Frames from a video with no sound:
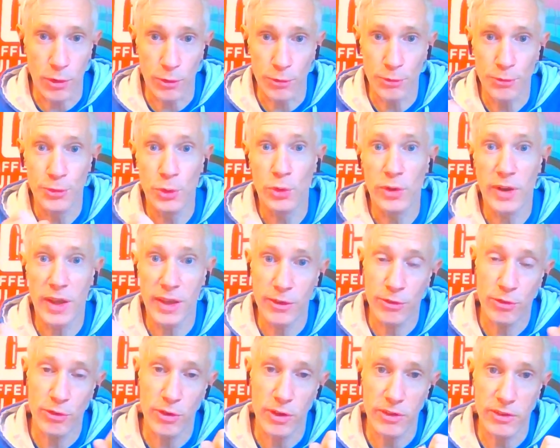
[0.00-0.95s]
got 4
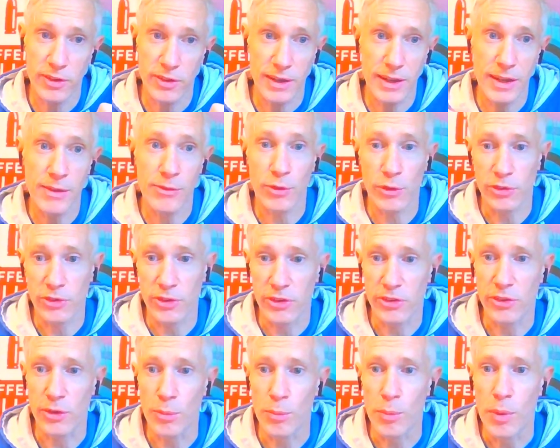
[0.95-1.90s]
days for it to leave your
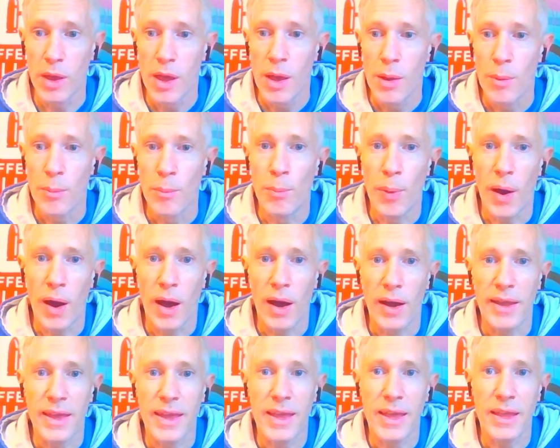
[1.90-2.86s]
system,
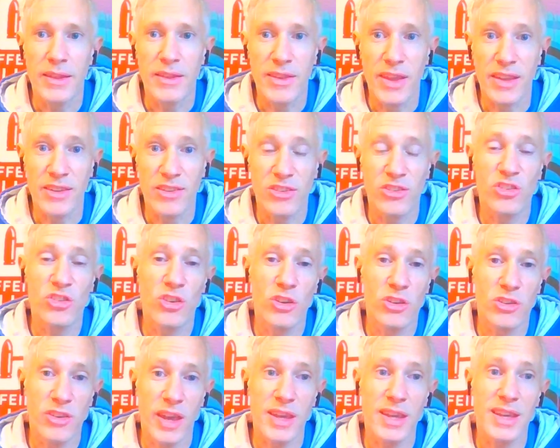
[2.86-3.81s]
but it
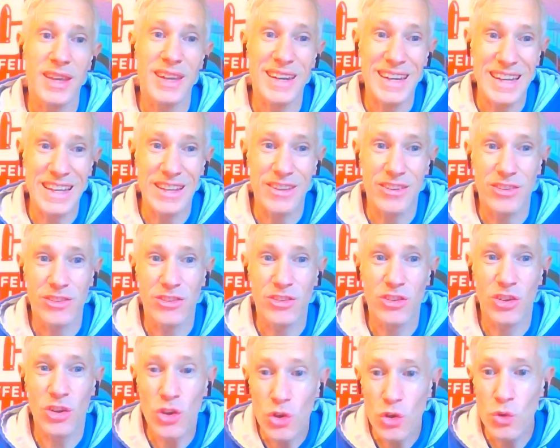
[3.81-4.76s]
should take at least
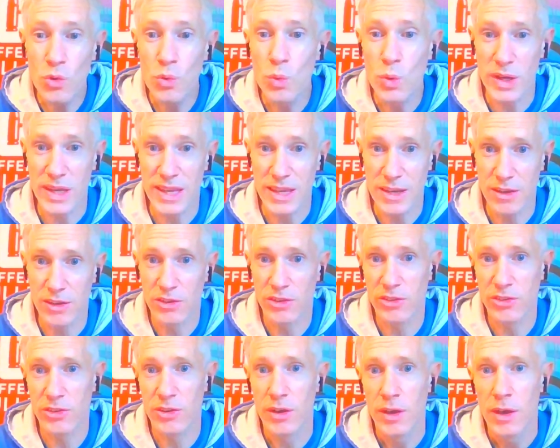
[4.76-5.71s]
2
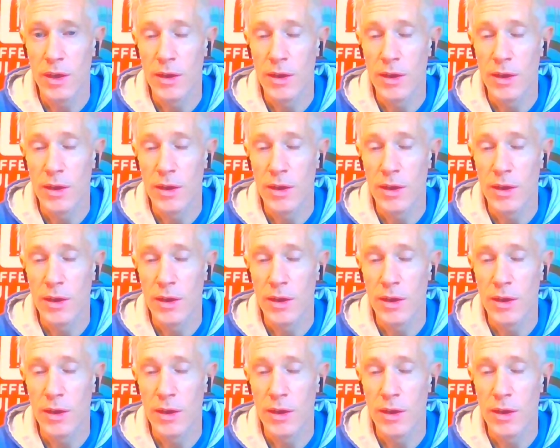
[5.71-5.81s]
weeks